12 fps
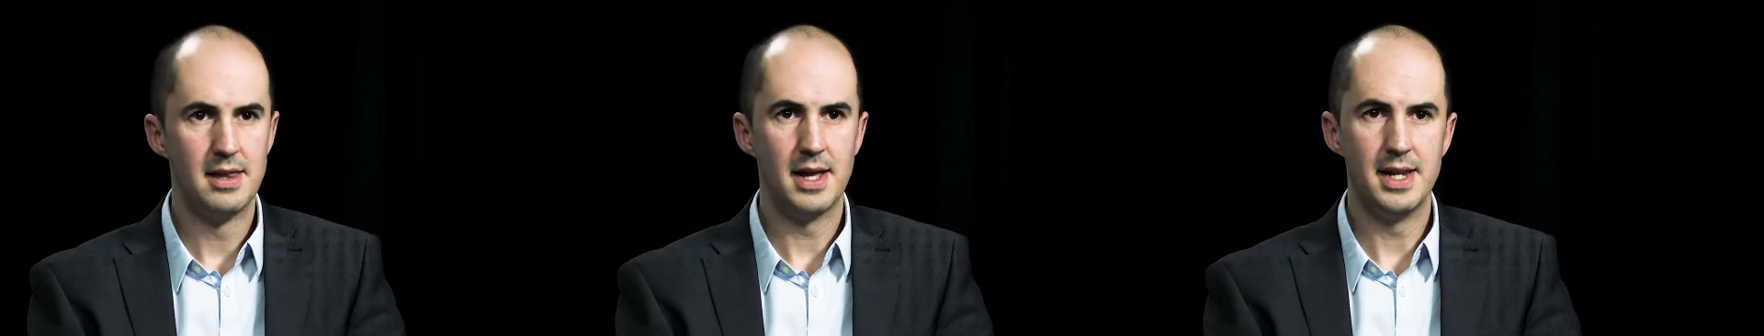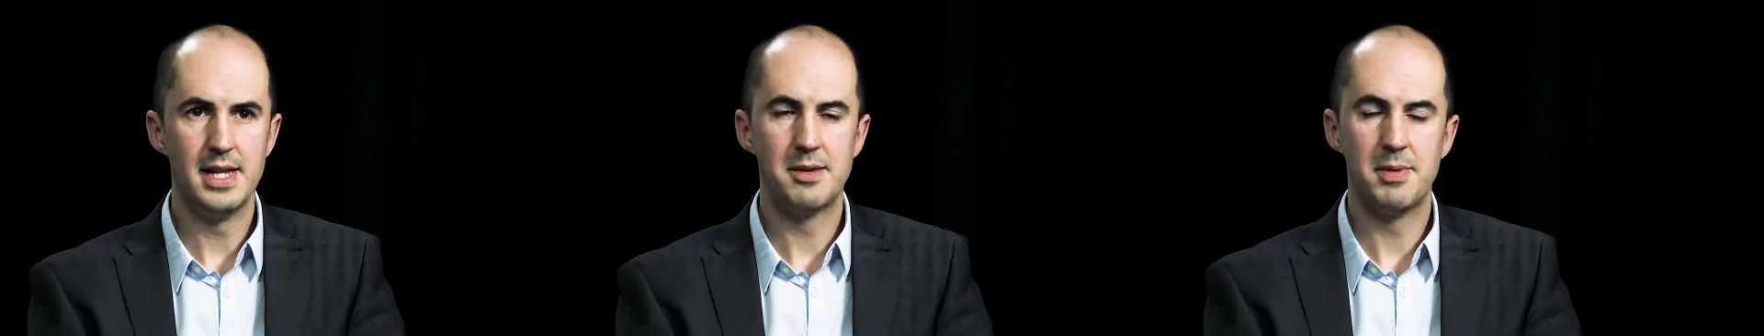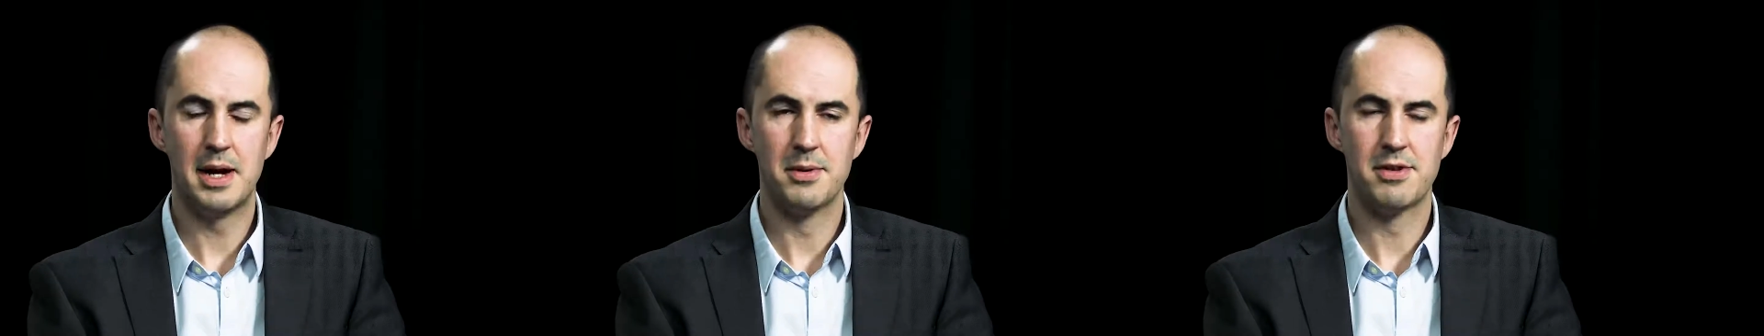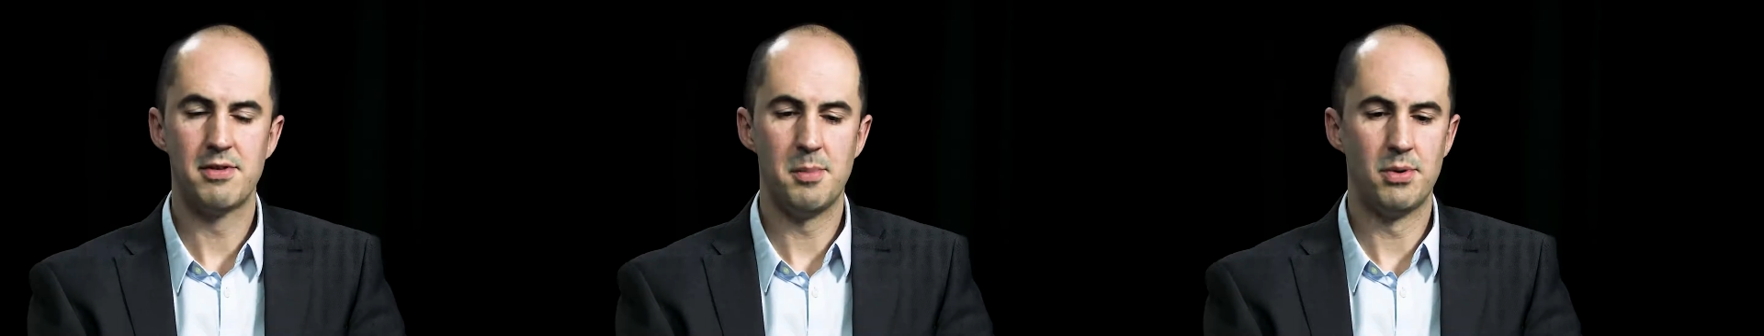They need to be able
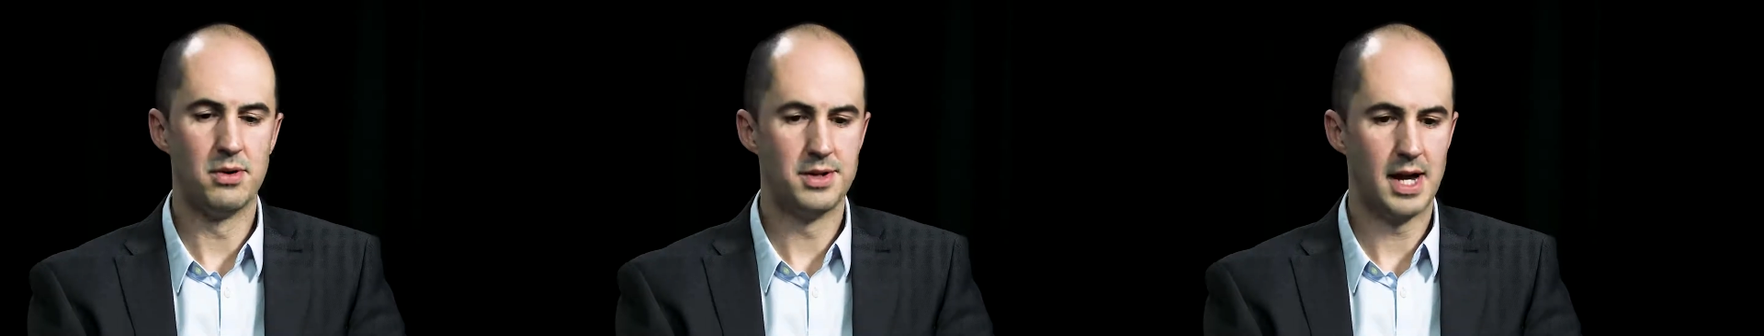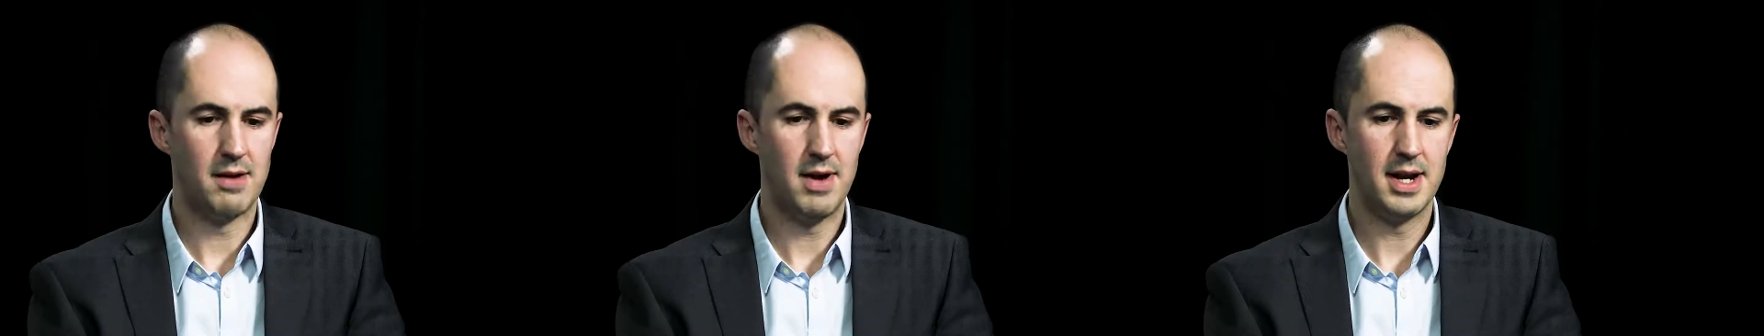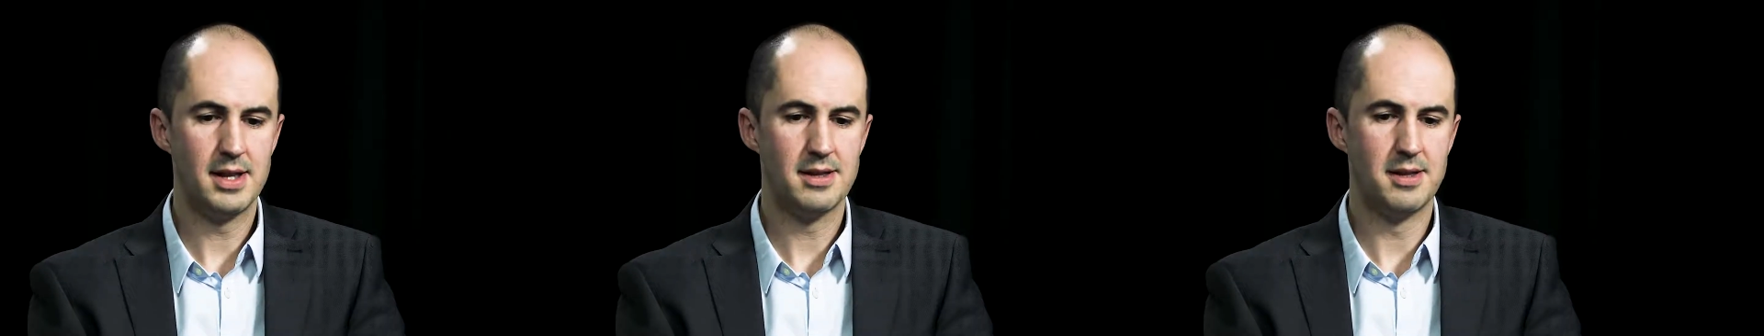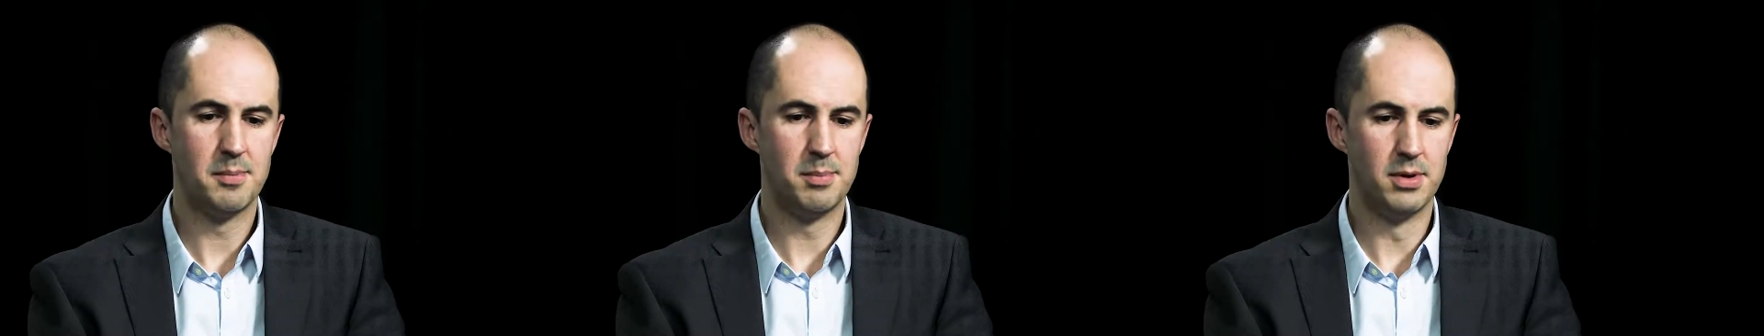to report directly
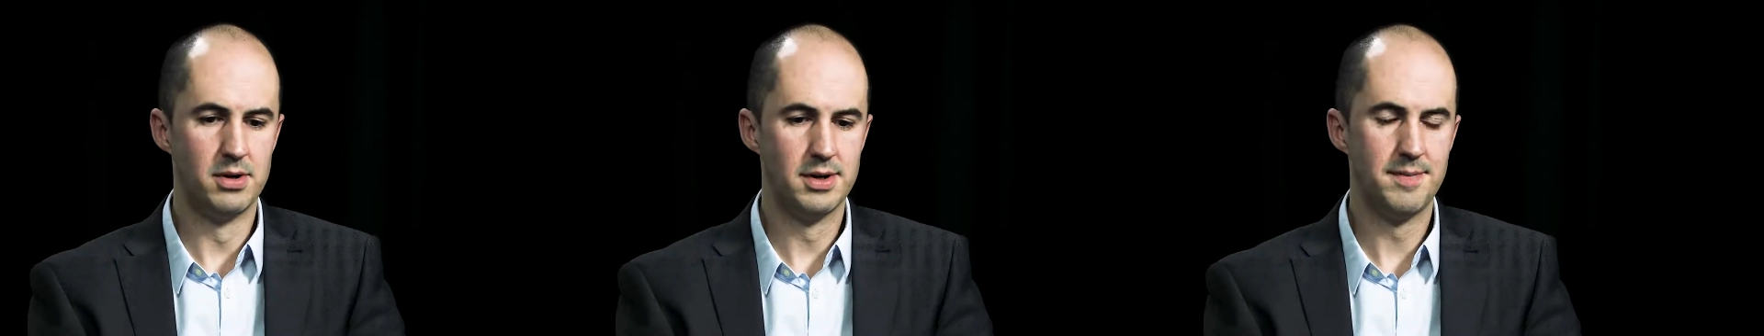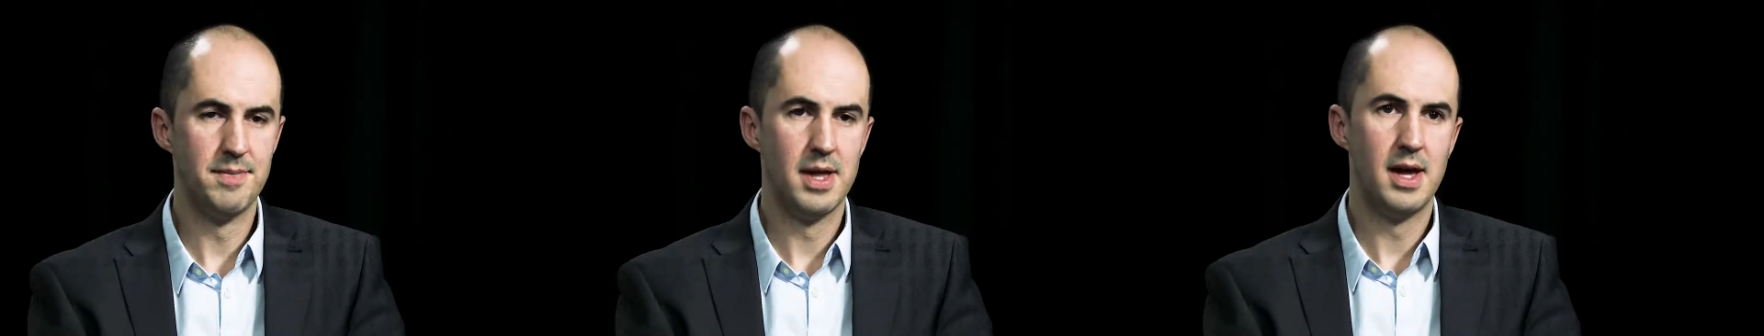to the board